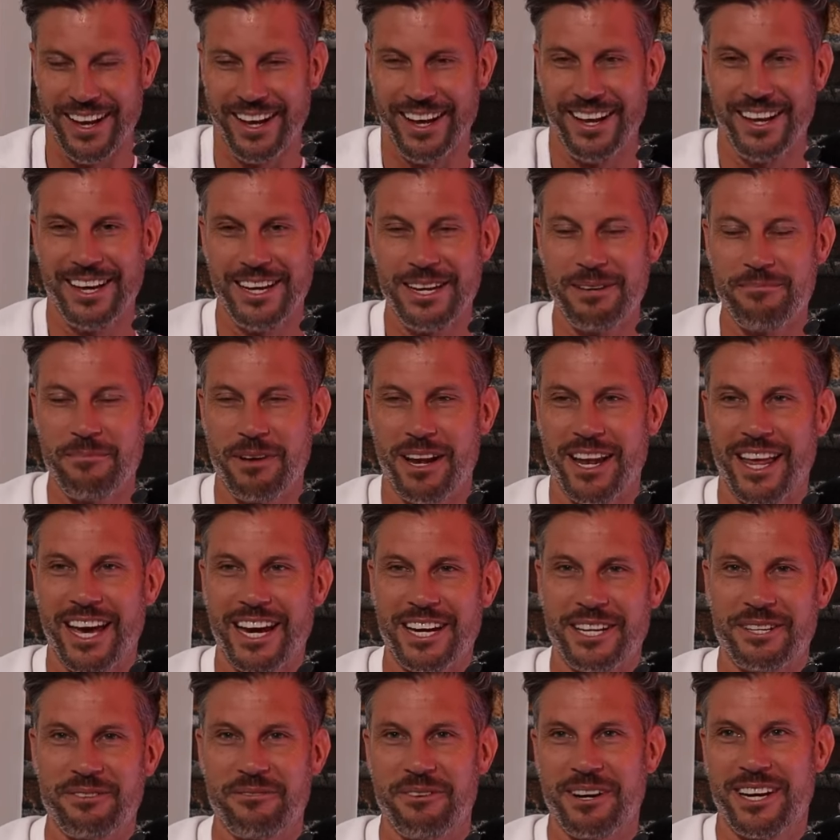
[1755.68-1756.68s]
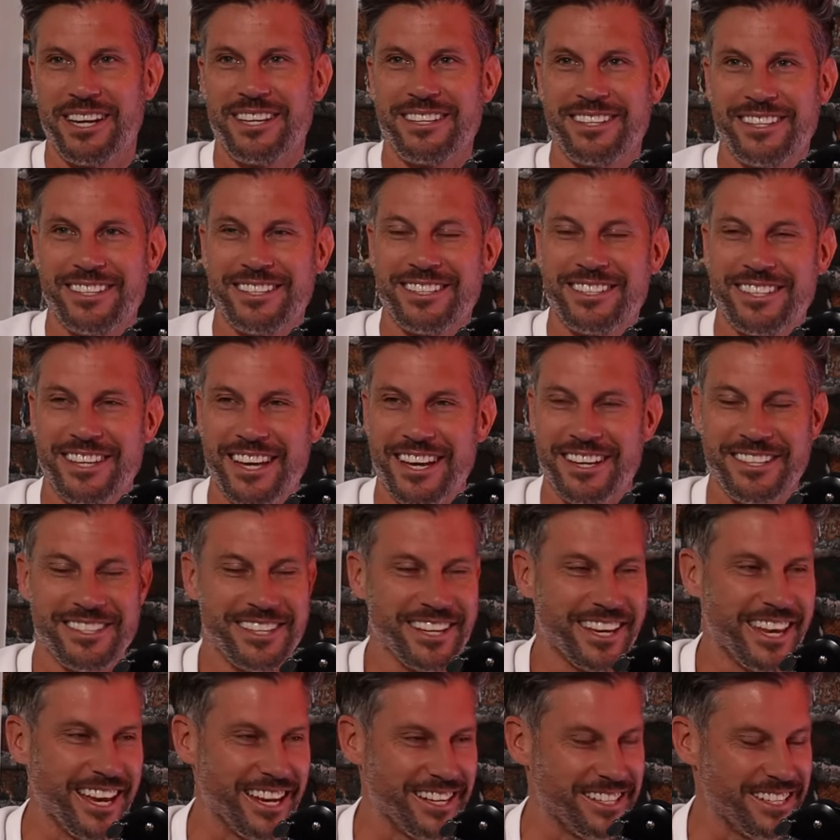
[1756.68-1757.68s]
In my late twenties, it starts to
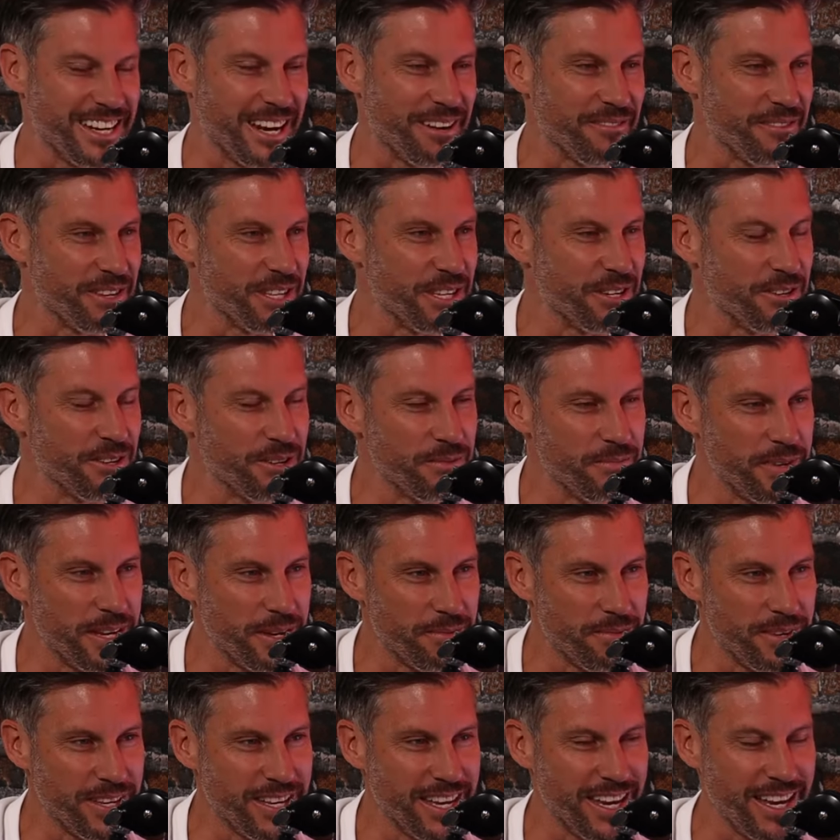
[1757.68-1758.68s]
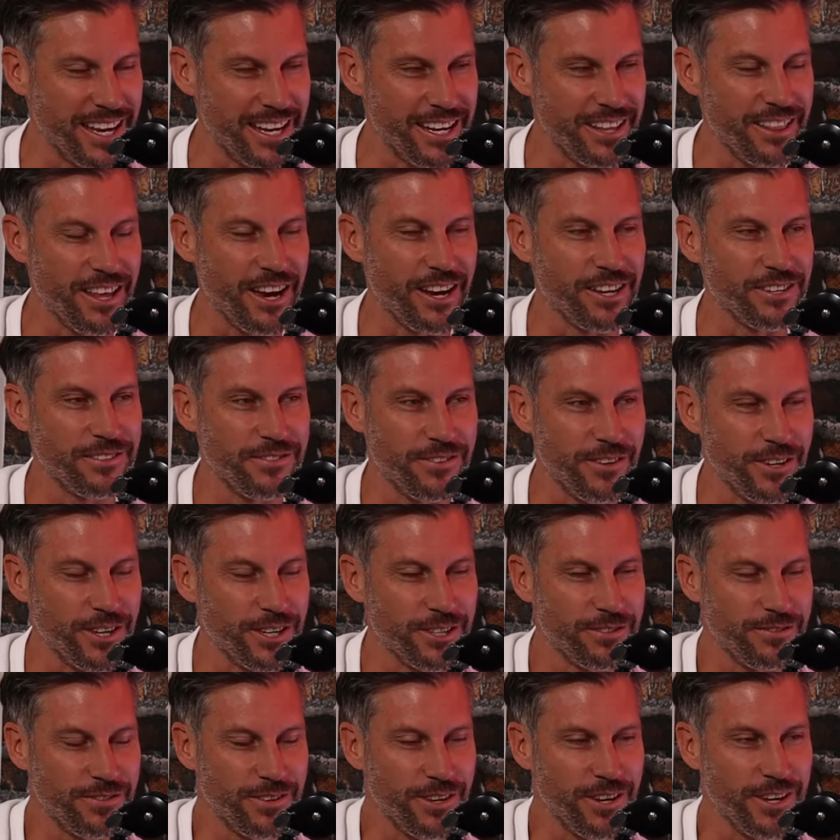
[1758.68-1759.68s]
catch up with you mm. a bit. But, yeah, in those
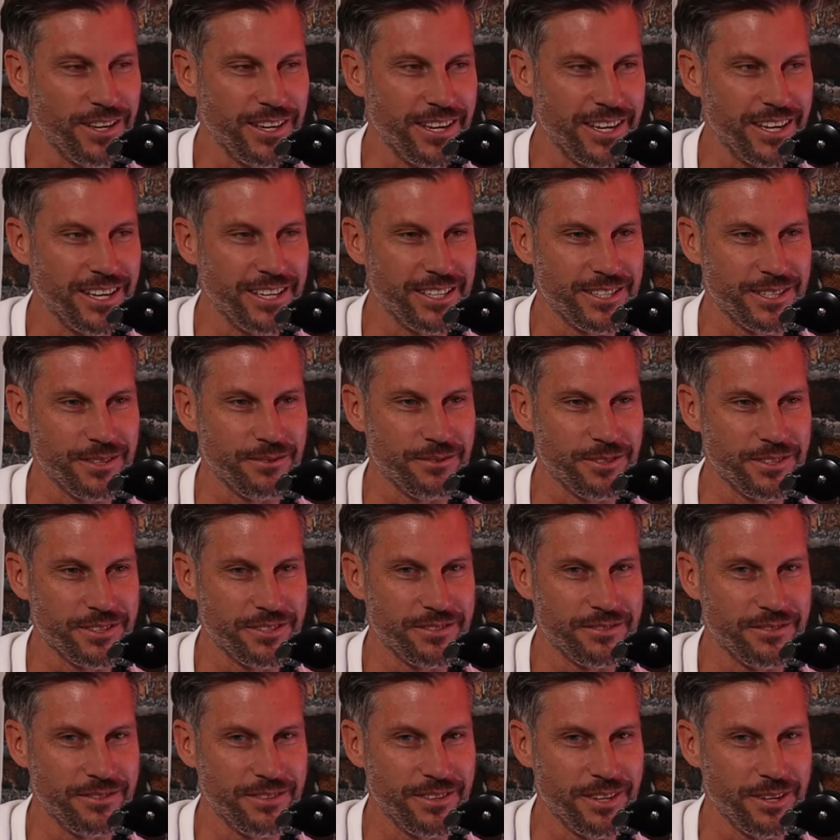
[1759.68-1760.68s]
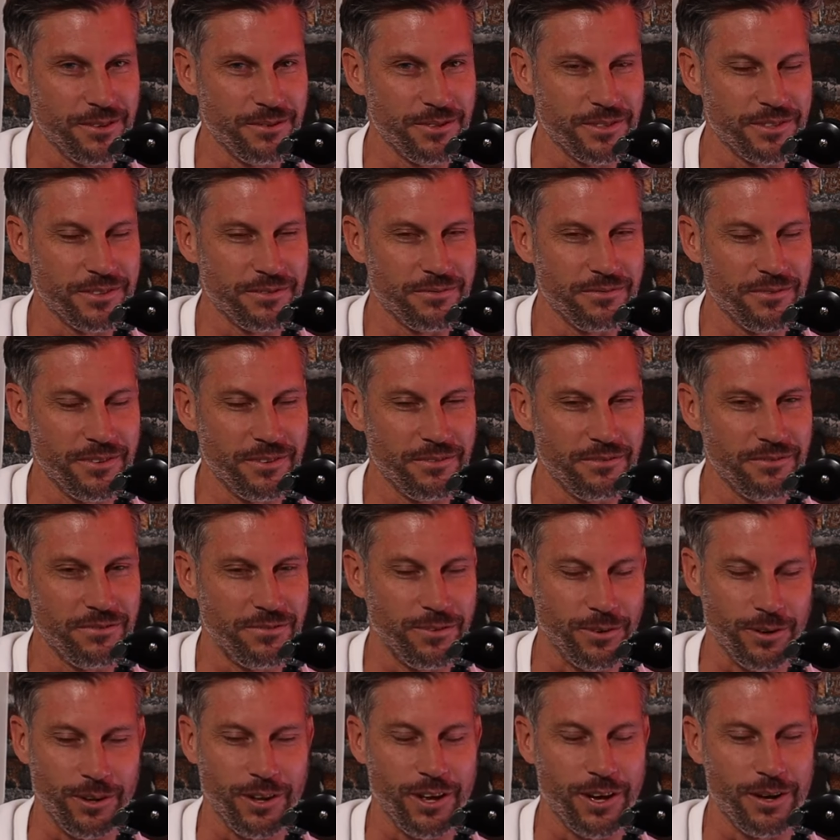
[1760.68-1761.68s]
first few years, it was it was
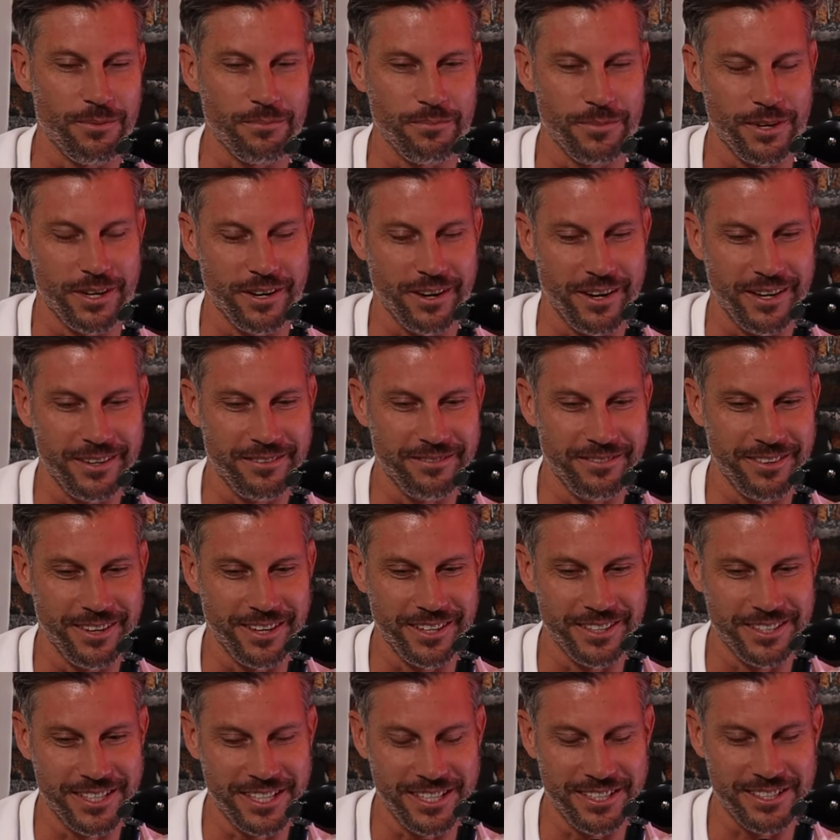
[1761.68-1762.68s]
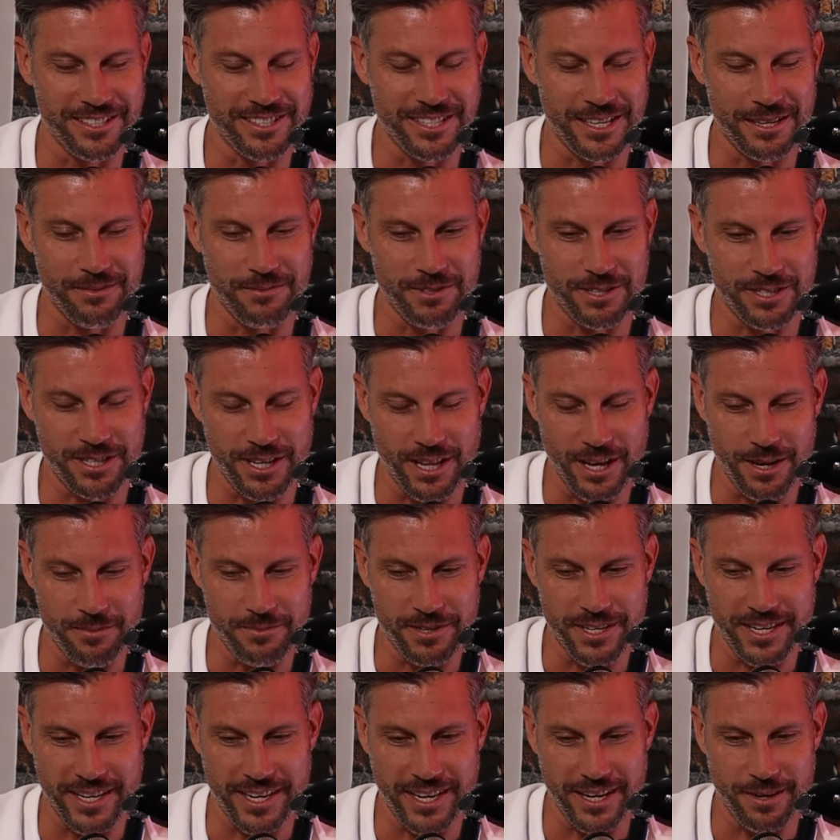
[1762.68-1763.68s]
full on, but I, it didn't seem to slow me
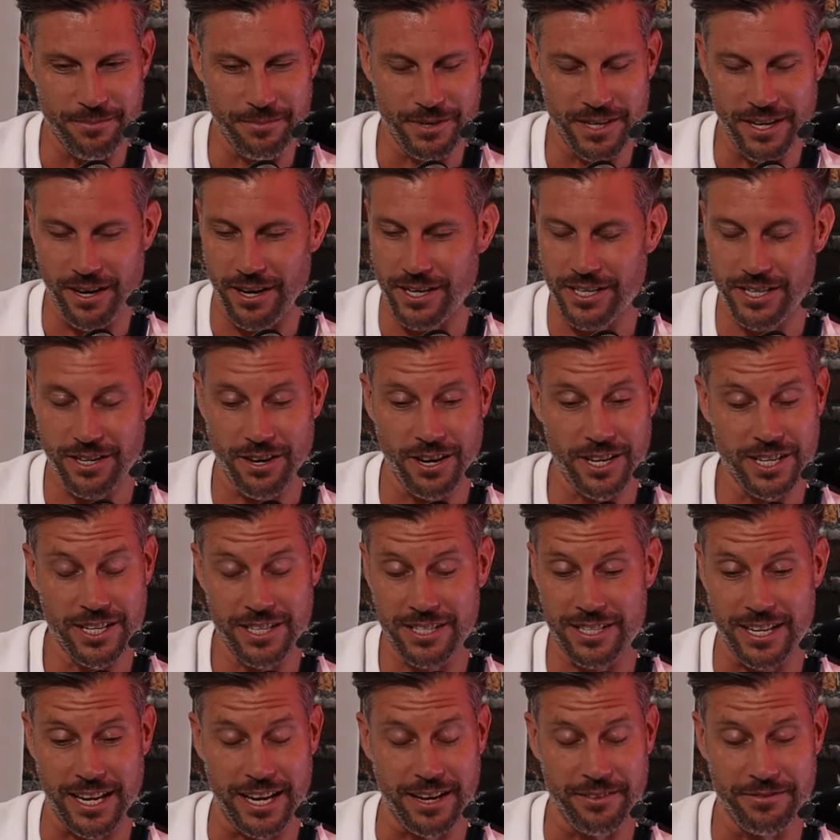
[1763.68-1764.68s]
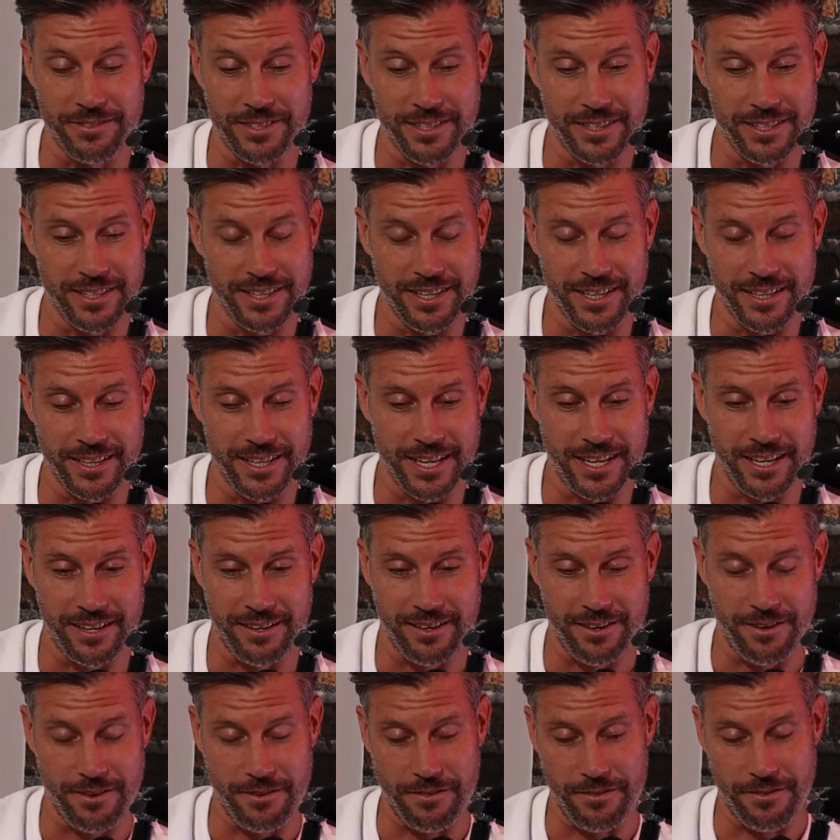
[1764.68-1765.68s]
down. But I, j- I just loved it. And
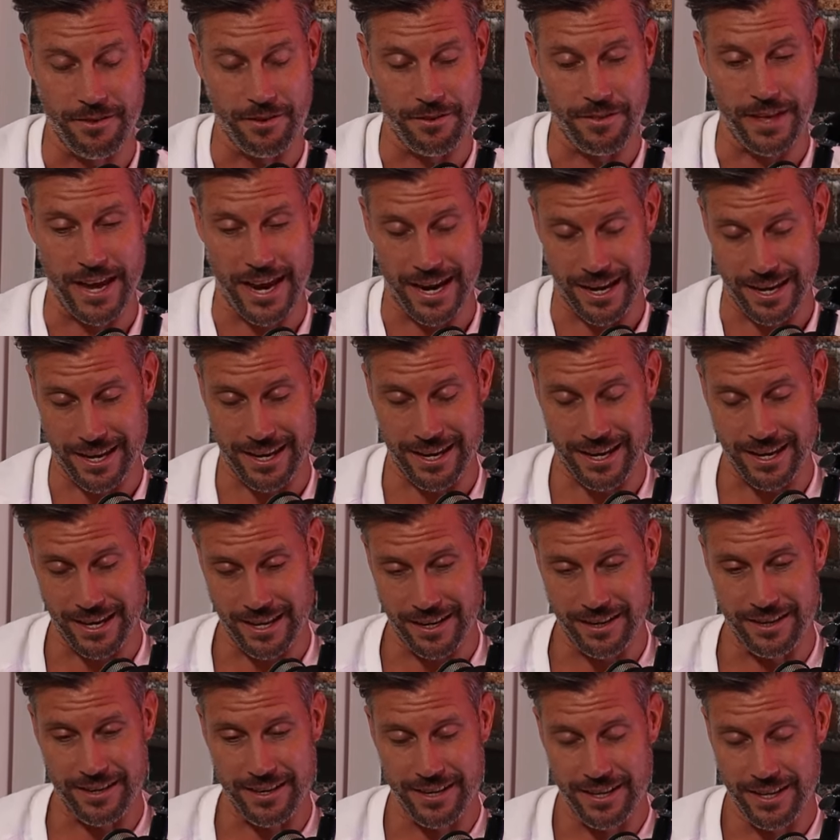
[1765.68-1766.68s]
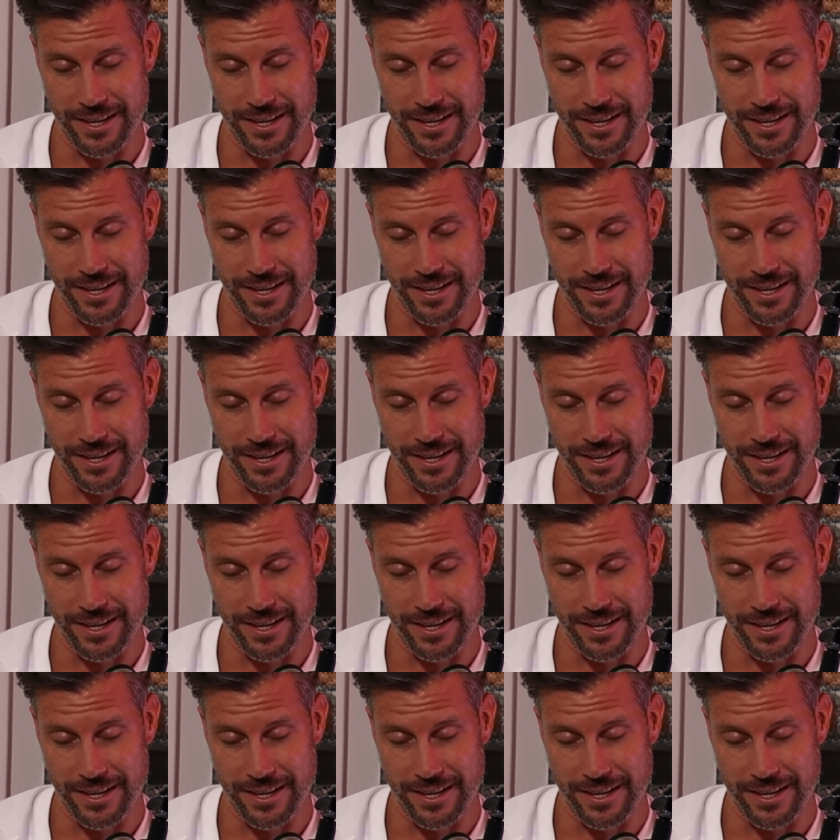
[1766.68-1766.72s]
then th- that kid